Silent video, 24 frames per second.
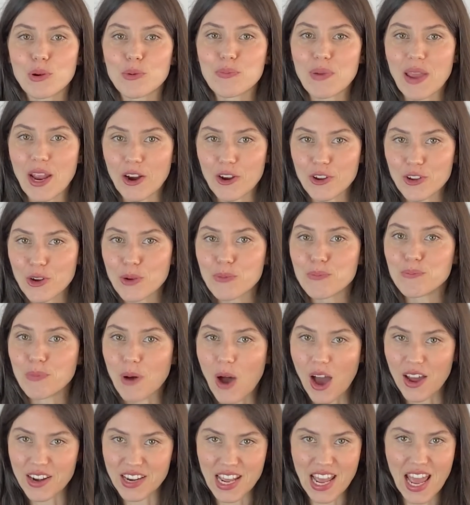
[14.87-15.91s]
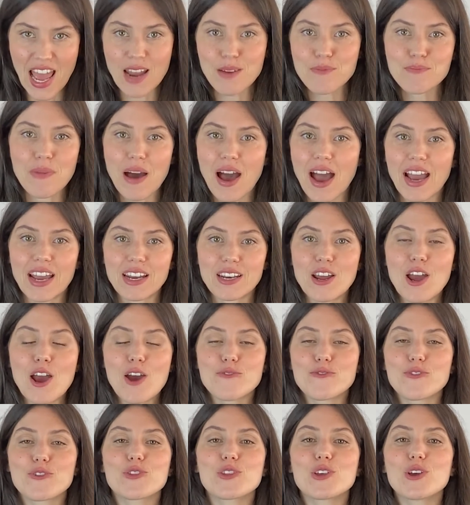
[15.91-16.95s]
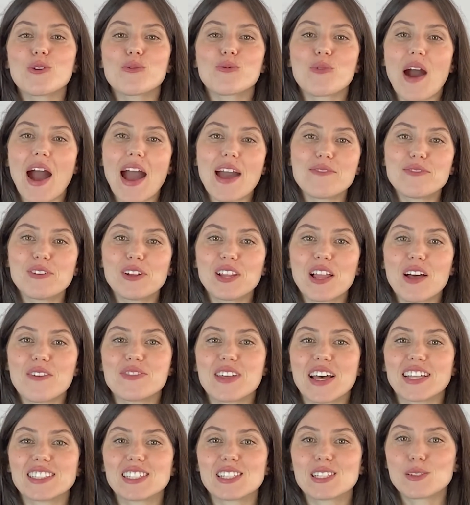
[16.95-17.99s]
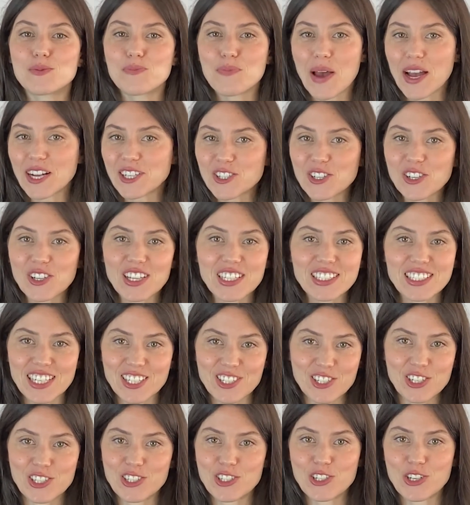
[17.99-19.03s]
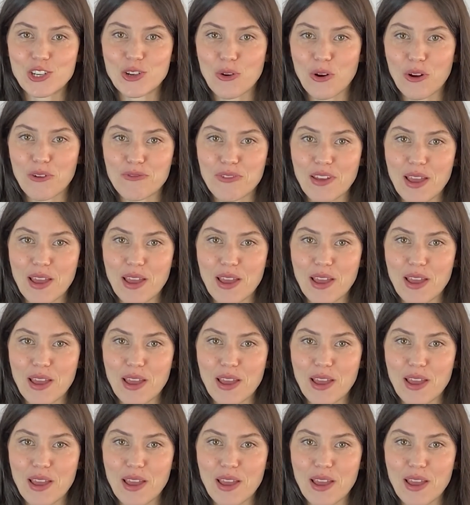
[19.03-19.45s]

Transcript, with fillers: prepare your body and mind for the arrival of that special addition to your